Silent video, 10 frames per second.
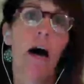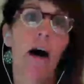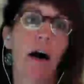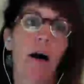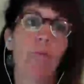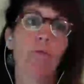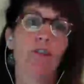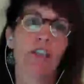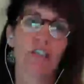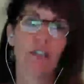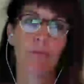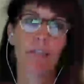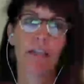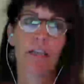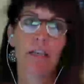
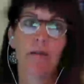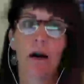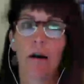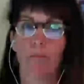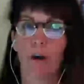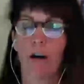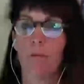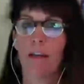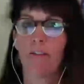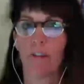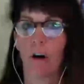TTB Permits